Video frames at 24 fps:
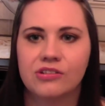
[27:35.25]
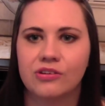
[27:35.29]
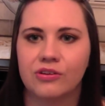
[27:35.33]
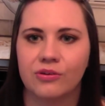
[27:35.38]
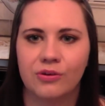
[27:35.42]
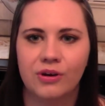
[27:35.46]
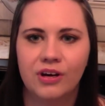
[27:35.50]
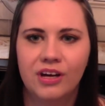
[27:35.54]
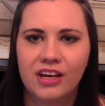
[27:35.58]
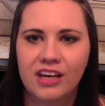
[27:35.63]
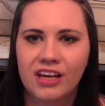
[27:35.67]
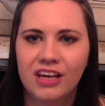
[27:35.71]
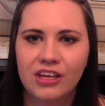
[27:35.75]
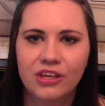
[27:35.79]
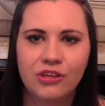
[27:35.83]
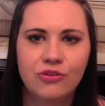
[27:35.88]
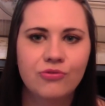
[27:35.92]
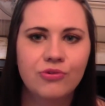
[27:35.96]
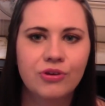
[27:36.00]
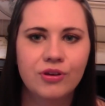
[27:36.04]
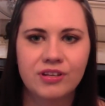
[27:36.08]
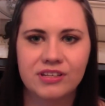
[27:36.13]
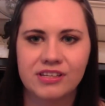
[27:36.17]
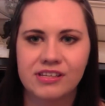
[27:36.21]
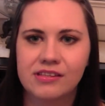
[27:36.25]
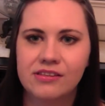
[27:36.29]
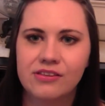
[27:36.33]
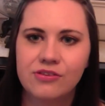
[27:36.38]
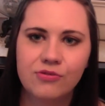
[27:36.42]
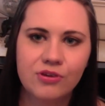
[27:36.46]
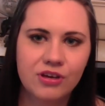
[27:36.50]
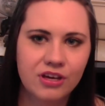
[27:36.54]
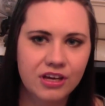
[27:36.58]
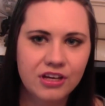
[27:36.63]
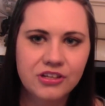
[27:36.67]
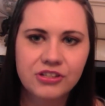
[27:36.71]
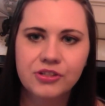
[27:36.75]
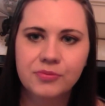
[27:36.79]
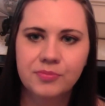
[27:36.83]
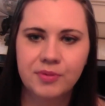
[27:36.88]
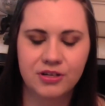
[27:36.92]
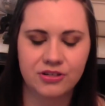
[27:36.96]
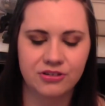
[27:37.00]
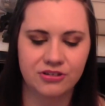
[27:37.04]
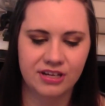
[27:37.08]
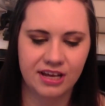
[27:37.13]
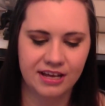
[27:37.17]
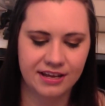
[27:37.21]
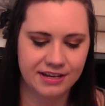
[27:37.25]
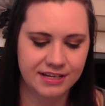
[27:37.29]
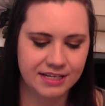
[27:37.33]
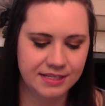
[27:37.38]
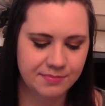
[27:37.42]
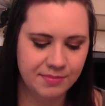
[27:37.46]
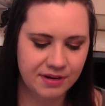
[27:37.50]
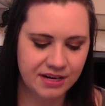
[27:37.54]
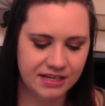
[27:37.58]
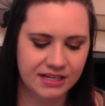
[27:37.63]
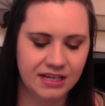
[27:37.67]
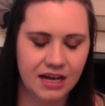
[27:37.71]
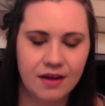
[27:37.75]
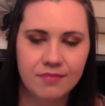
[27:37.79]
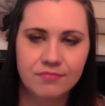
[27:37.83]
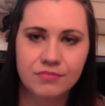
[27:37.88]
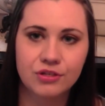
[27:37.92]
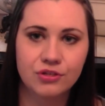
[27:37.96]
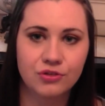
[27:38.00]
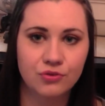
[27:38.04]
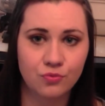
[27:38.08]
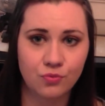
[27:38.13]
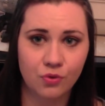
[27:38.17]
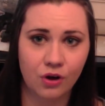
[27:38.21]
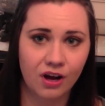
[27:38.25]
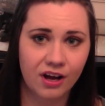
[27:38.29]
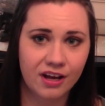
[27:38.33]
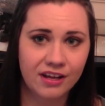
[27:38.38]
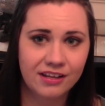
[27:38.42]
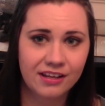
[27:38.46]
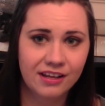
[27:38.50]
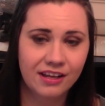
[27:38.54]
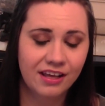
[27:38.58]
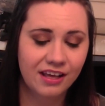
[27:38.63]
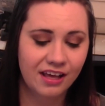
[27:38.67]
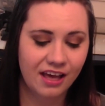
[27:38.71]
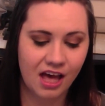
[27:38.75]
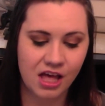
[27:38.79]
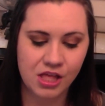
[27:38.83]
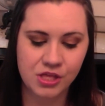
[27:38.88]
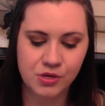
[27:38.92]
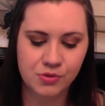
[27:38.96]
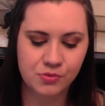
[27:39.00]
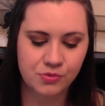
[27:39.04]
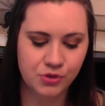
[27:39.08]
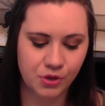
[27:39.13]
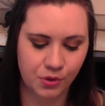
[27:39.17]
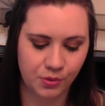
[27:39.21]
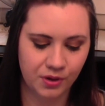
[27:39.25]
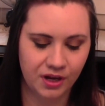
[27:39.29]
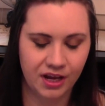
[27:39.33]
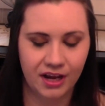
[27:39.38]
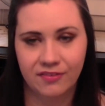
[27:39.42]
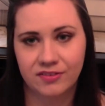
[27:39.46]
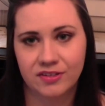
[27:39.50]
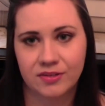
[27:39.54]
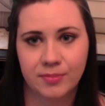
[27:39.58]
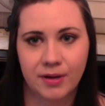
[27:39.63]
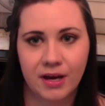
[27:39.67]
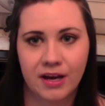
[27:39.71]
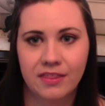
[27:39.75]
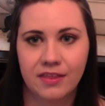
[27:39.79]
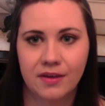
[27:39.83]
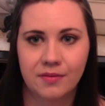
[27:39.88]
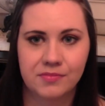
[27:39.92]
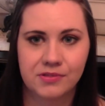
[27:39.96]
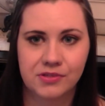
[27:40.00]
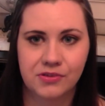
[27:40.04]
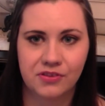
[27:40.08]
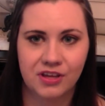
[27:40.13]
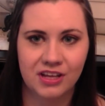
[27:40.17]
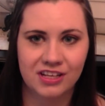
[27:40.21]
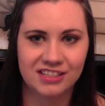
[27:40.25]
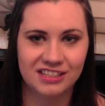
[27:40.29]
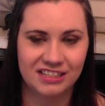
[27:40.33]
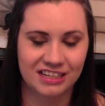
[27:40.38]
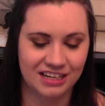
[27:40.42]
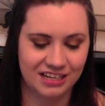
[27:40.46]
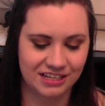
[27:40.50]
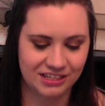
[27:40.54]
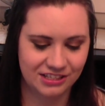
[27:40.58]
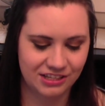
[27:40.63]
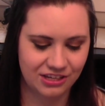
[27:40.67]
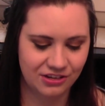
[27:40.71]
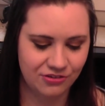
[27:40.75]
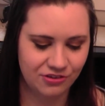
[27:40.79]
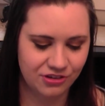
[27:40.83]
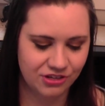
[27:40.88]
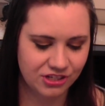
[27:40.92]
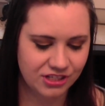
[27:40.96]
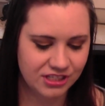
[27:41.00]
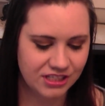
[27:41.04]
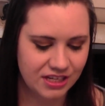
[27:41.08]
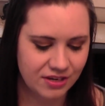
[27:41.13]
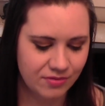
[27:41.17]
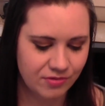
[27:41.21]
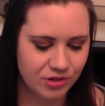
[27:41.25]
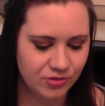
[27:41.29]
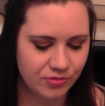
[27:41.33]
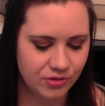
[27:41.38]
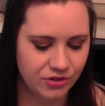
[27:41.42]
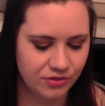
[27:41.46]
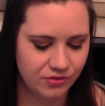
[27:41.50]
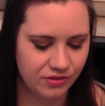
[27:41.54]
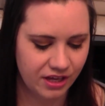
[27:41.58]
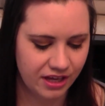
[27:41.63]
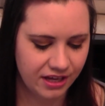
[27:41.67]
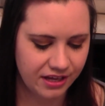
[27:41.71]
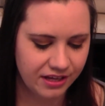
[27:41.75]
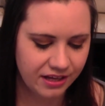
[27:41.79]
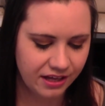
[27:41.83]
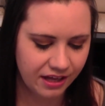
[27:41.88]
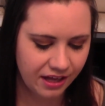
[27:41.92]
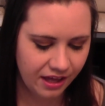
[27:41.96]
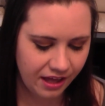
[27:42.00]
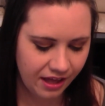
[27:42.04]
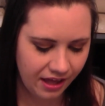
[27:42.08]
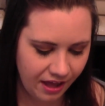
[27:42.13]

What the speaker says: So you can get your picture taken as many times as you want and you don't have to buy them. So that's nice. And you can just see which one you like.